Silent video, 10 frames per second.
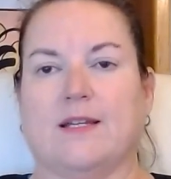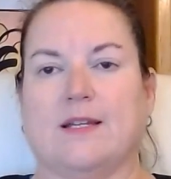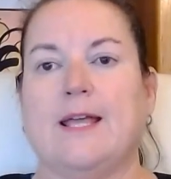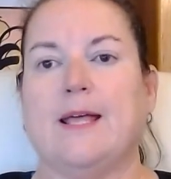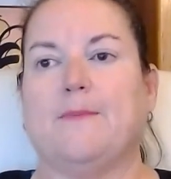And
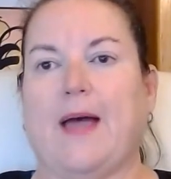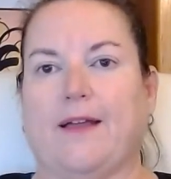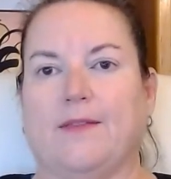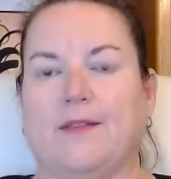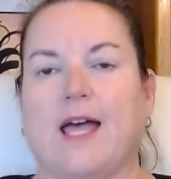
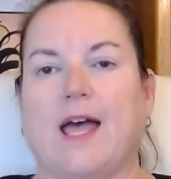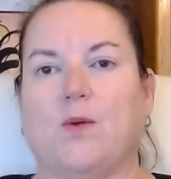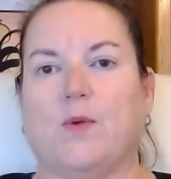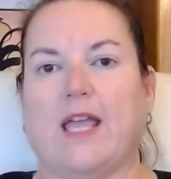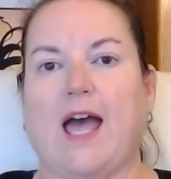back in the day,
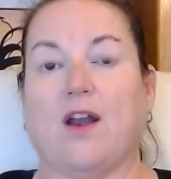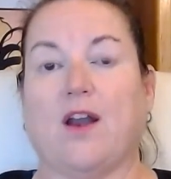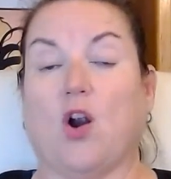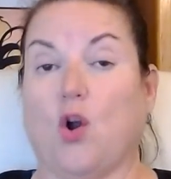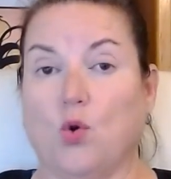we had
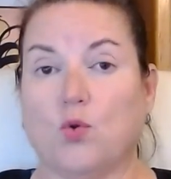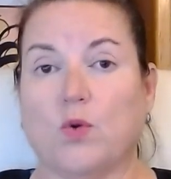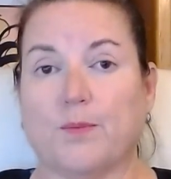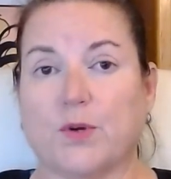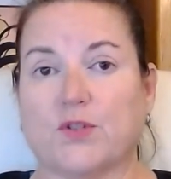our own
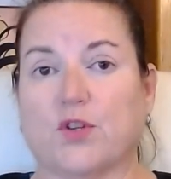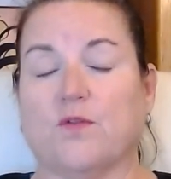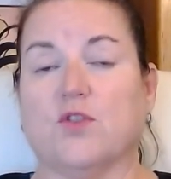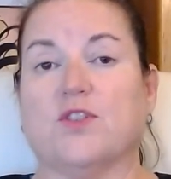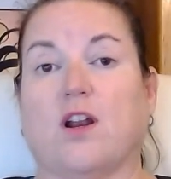QuickBooks
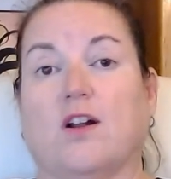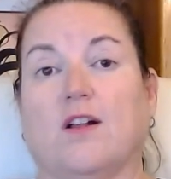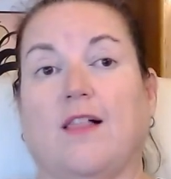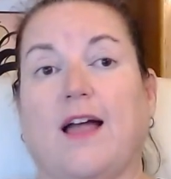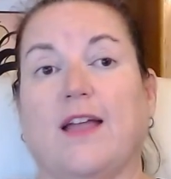servers that our
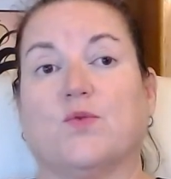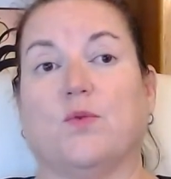clients